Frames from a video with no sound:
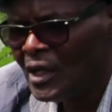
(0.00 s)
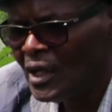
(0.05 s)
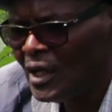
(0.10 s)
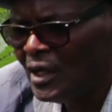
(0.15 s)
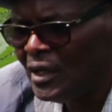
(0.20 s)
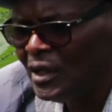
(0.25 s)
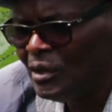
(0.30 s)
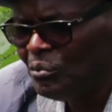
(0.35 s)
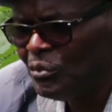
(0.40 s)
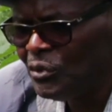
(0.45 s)

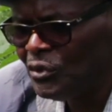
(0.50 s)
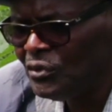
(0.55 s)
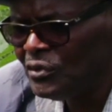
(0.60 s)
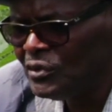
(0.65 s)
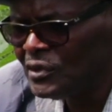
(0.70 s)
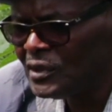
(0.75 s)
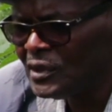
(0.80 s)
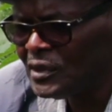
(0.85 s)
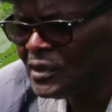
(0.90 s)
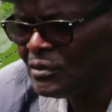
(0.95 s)
And the
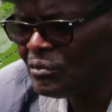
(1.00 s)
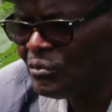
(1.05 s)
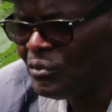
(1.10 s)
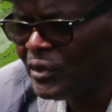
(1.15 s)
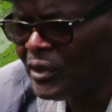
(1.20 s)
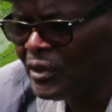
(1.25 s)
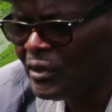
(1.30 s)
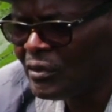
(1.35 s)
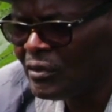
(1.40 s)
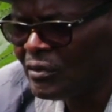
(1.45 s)
blues is
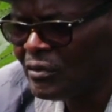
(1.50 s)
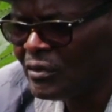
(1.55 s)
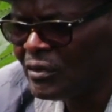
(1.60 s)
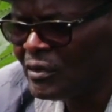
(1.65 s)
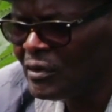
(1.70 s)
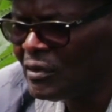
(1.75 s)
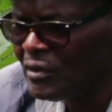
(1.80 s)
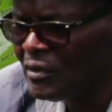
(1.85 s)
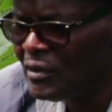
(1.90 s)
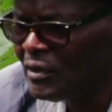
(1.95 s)
where,
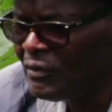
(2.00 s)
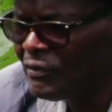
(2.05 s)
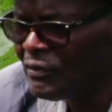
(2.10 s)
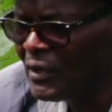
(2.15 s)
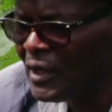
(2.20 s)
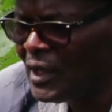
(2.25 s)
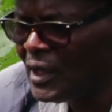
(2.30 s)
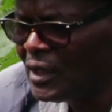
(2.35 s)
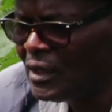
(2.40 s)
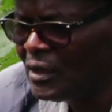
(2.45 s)
if you
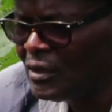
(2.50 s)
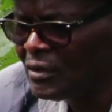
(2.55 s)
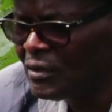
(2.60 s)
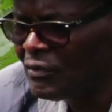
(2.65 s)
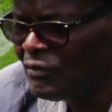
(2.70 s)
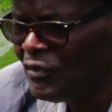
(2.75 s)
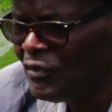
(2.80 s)
like, a lot of